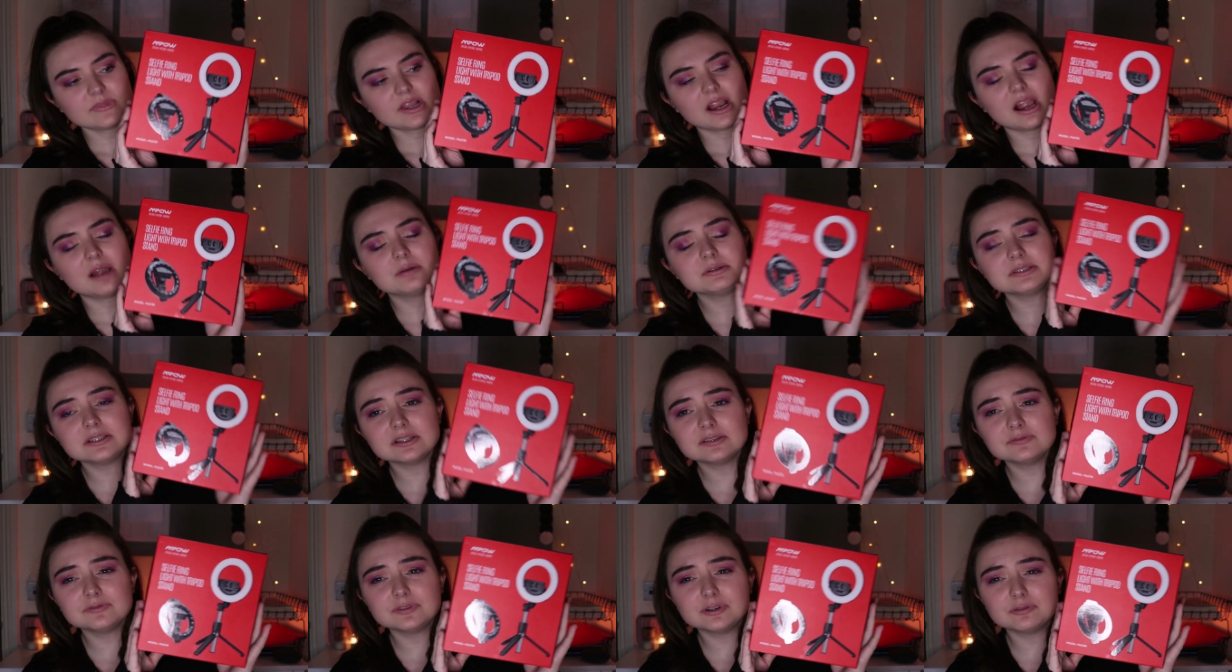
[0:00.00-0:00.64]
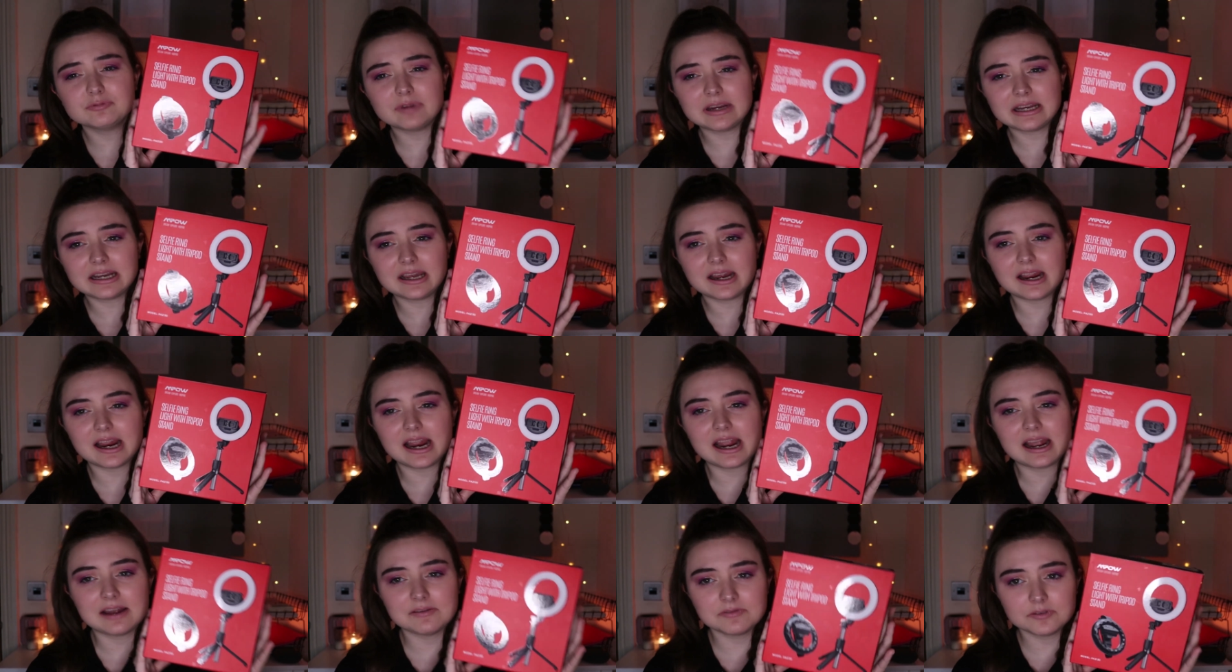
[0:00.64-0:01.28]
I was looking for a ring light.
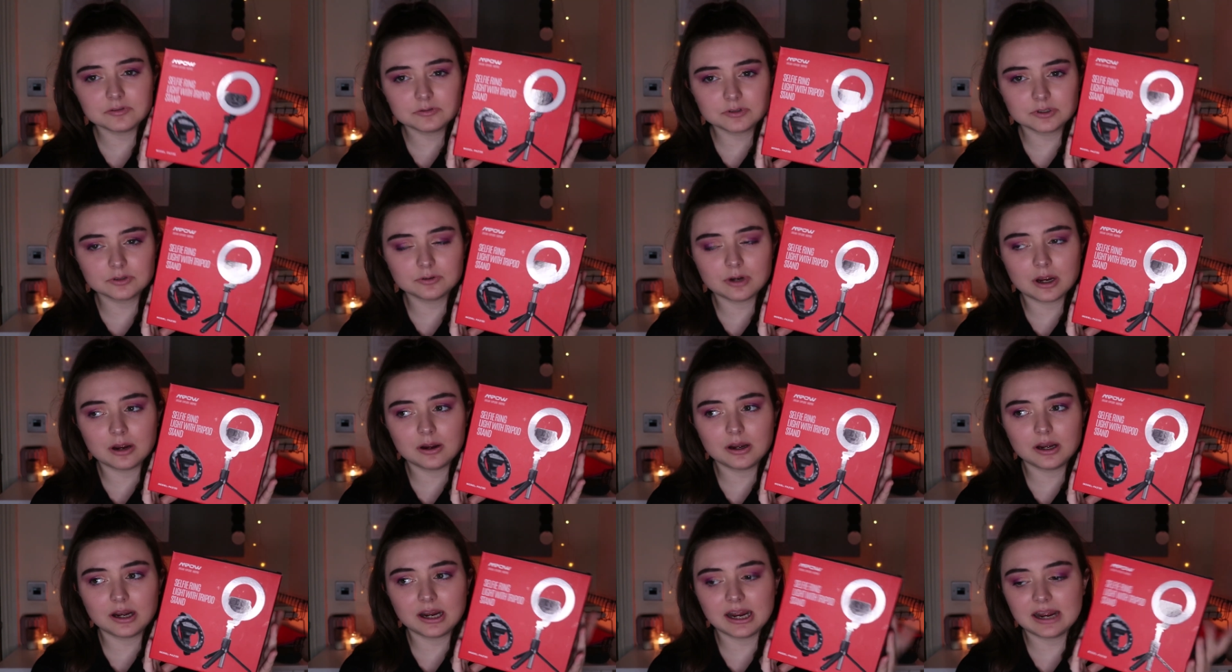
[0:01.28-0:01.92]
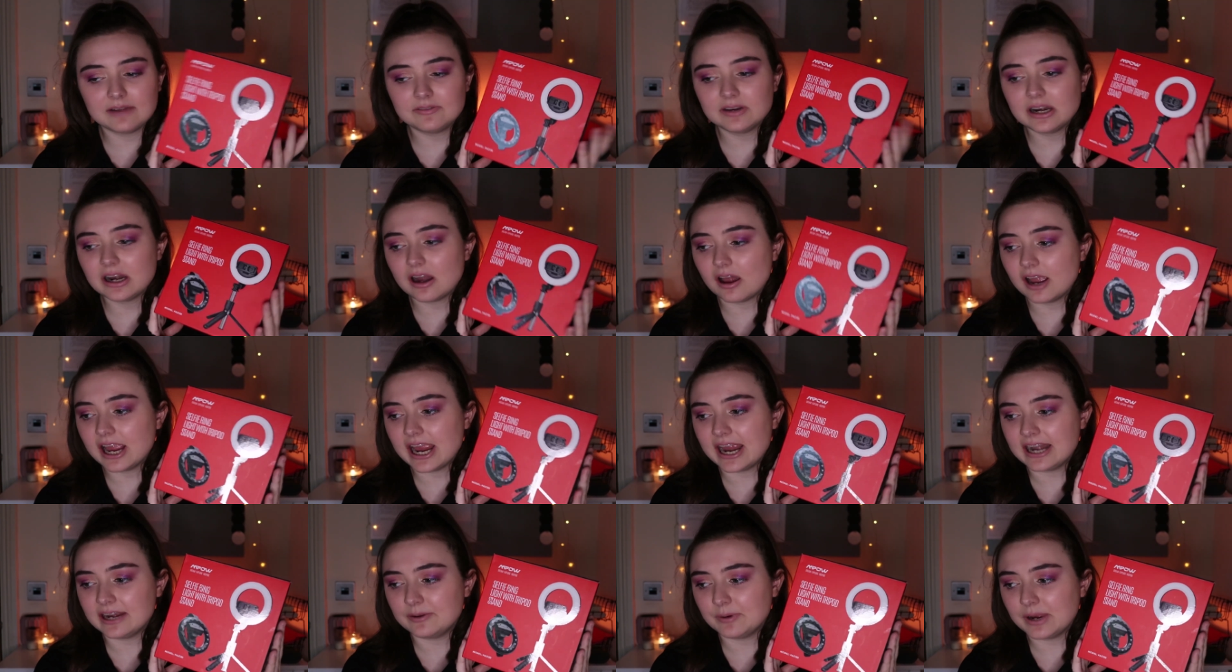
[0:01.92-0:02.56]
I have a
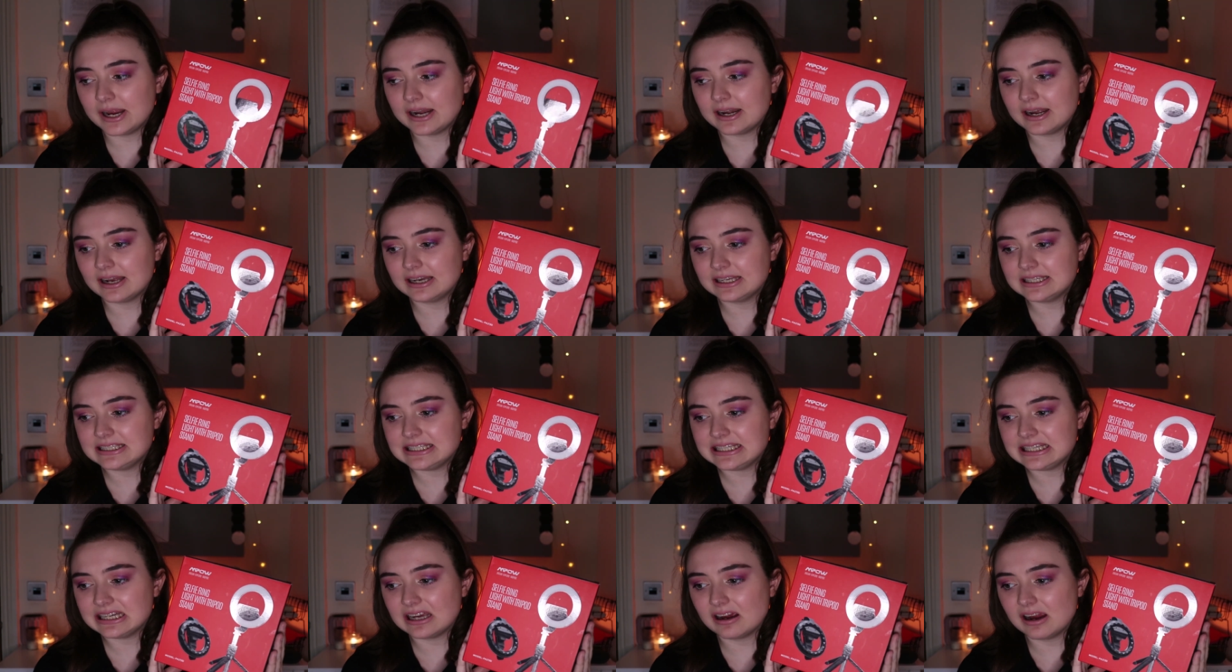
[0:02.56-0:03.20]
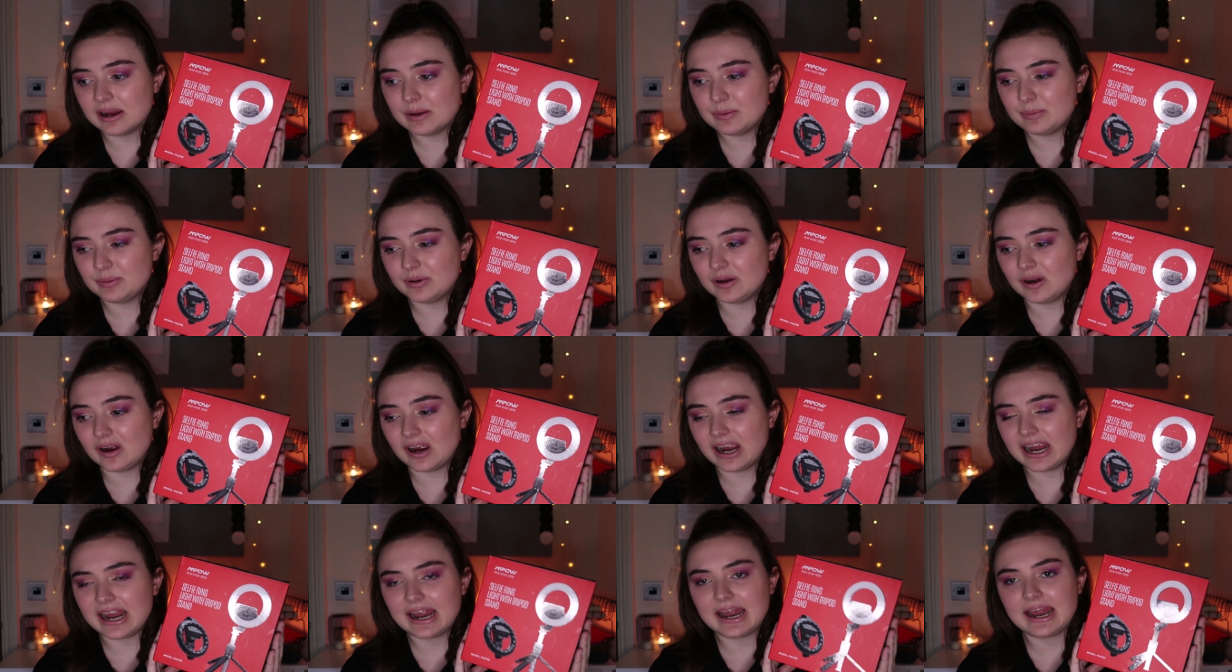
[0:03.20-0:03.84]
light anyway, an LED light, but
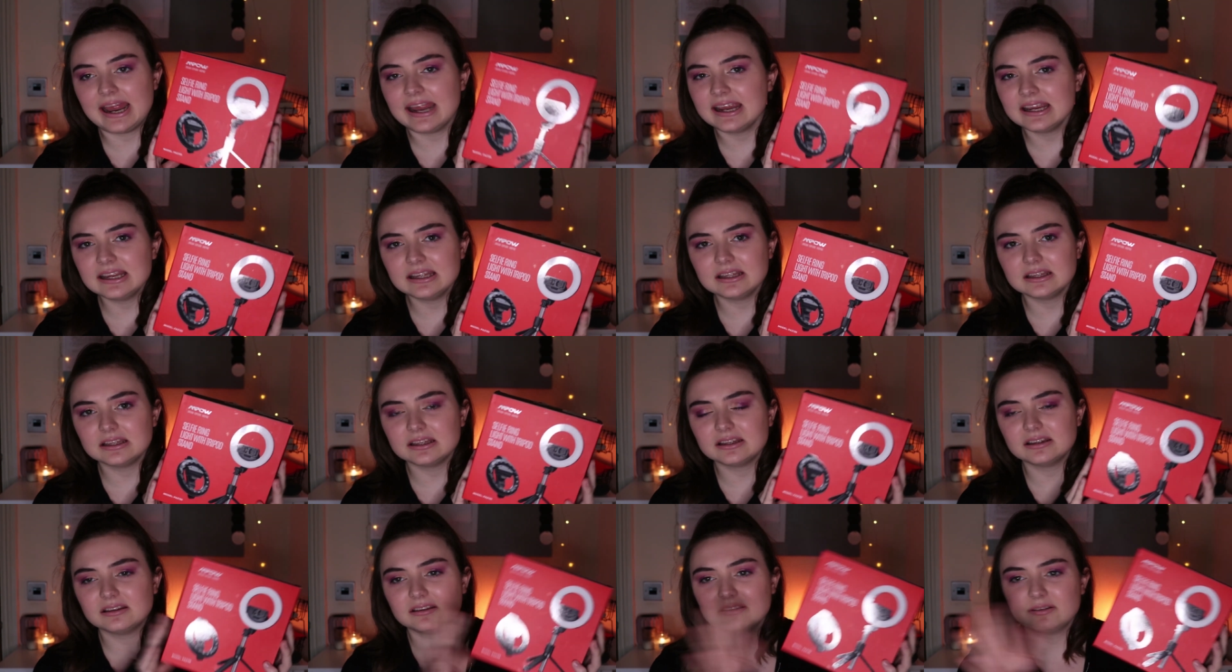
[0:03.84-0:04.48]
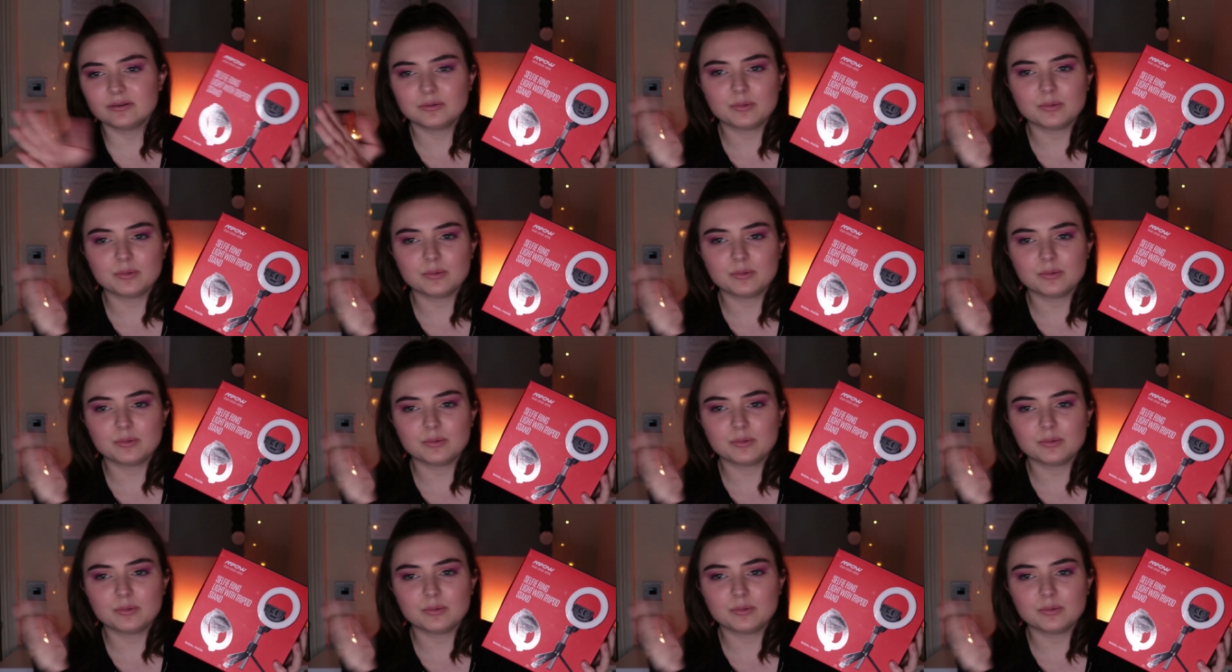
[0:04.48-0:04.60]
I hate the